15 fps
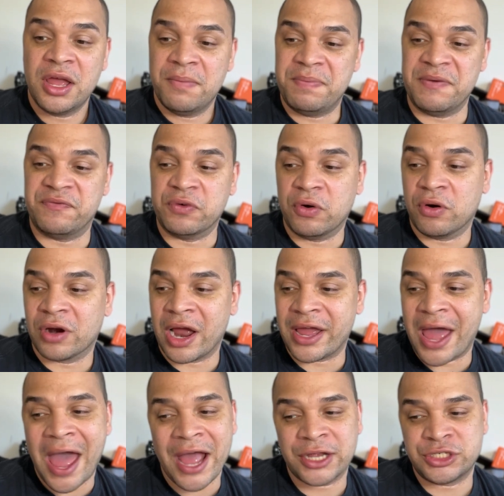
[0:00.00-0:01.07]
before I
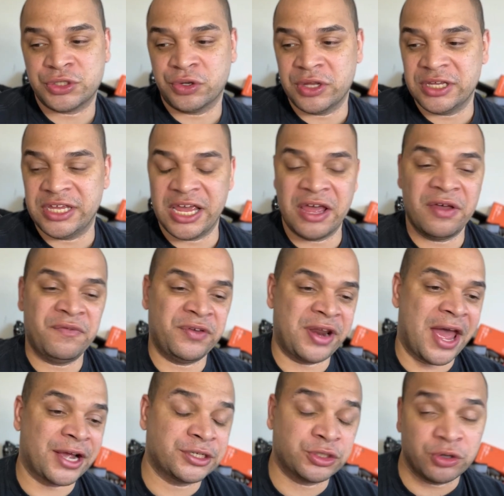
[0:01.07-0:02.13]
actually give an
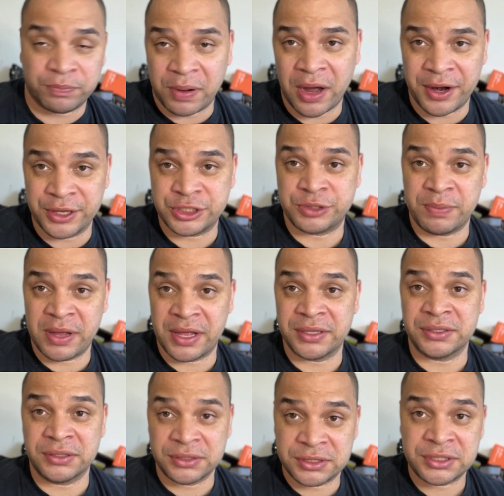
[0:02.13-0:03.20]
extra
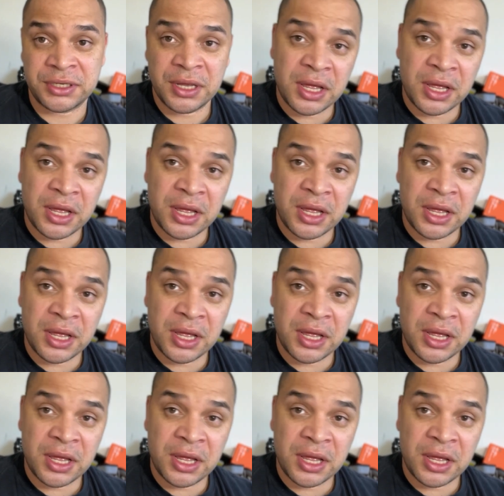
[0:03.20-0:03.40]
punishment,